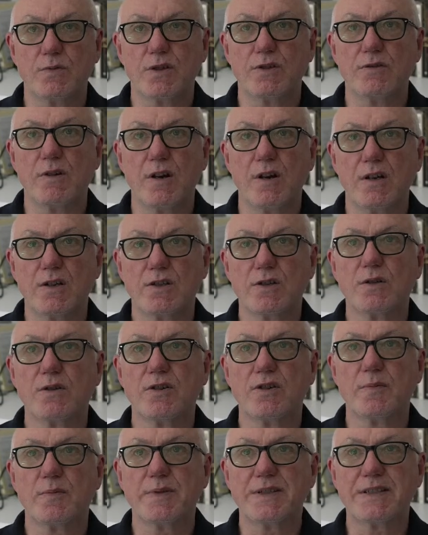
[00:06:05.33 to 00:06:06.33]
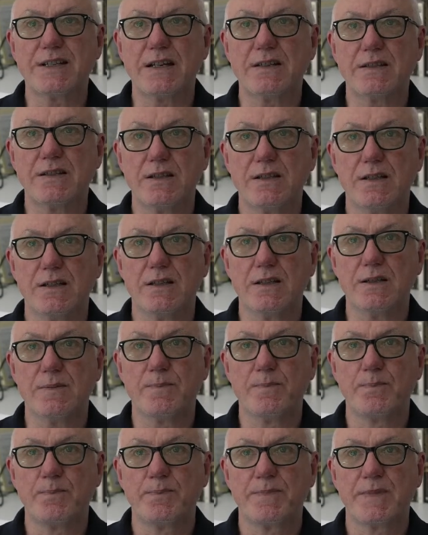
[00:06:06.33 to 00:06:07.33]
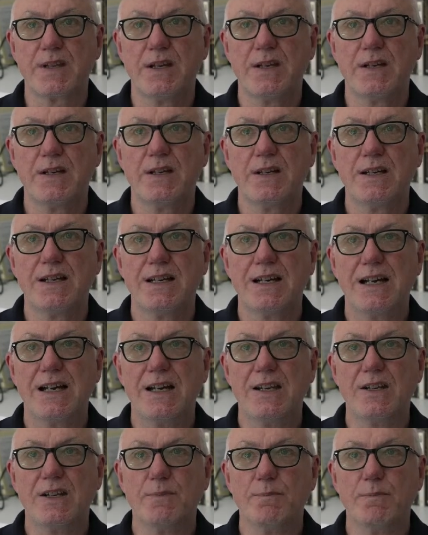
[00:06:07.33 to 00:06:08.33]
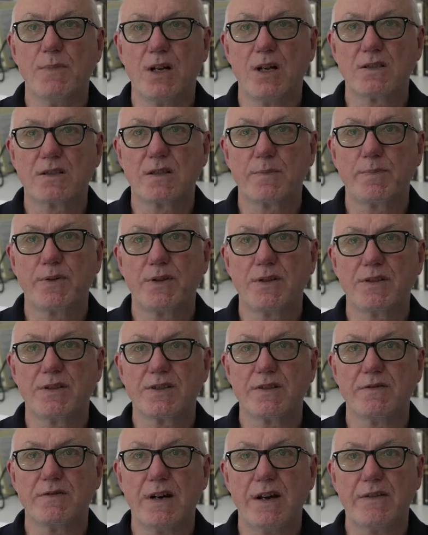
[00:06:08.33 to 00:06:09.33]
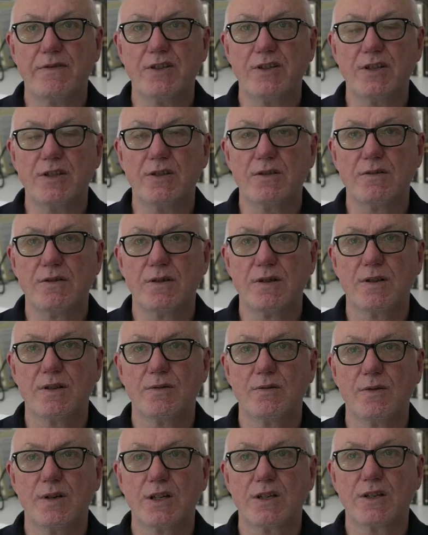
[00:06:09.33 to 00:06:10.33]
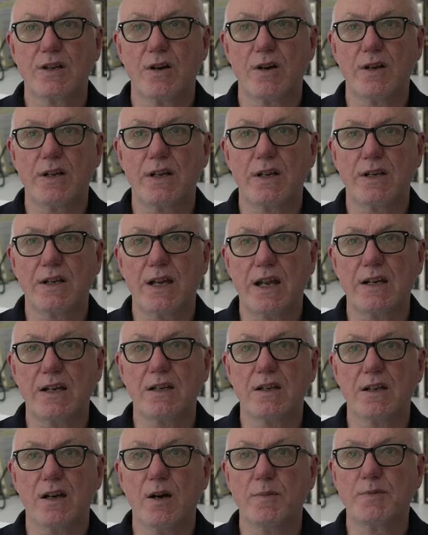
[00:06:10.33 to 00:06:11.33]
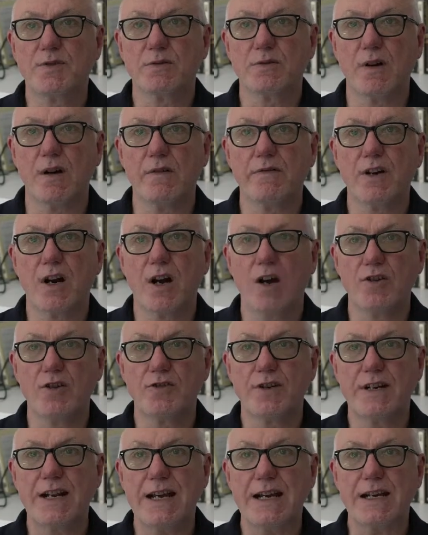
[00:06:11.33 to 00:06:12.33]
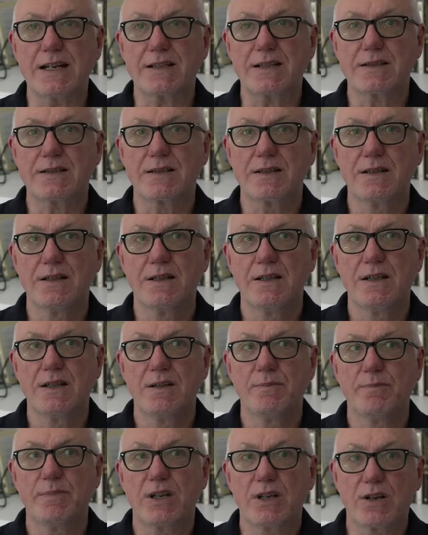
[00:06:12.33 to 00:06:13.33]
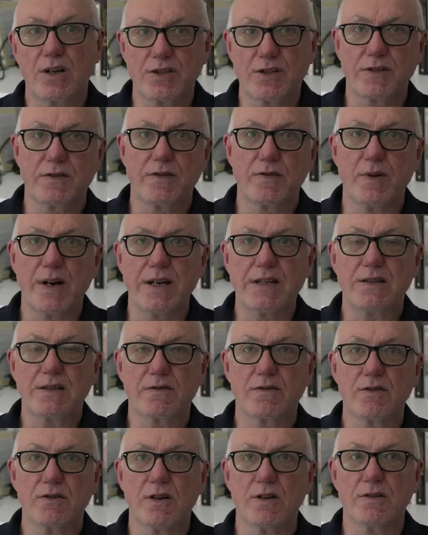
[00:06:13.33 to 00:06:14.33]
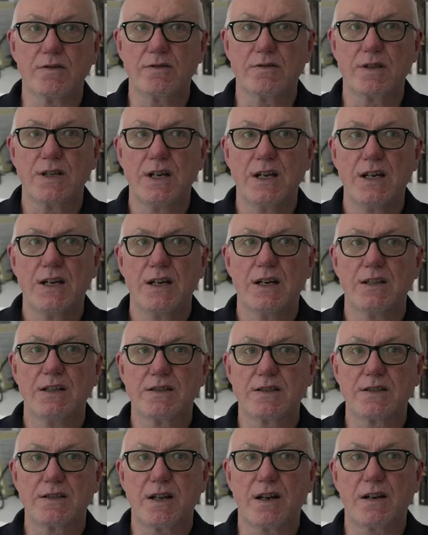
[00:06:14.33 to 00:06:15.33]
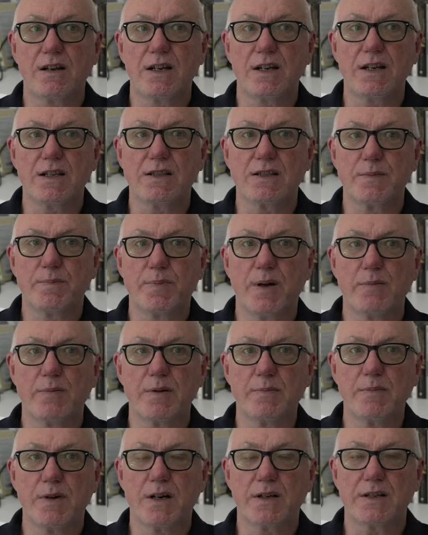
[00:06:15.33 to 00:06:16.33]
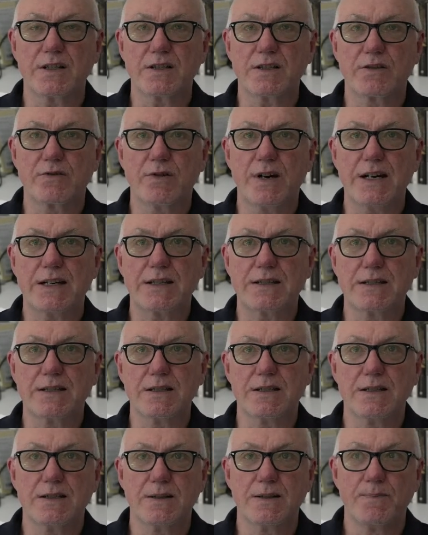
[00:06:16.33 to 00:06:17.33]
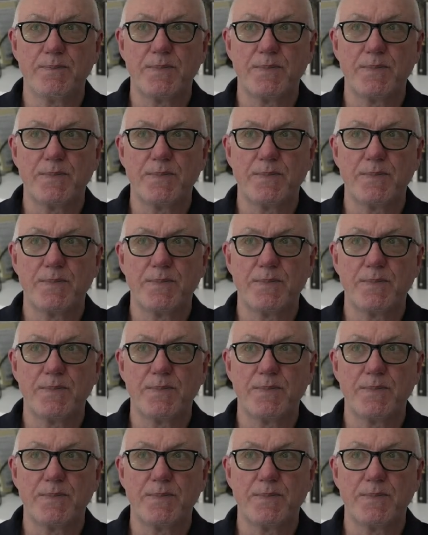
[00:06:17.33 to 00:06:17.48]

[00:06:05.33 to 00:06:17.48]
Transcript: were growing 200% a year, and the multiples of revenue were getting up to over 100x because of the rate of growth. And suddenly, as the public markets corrected,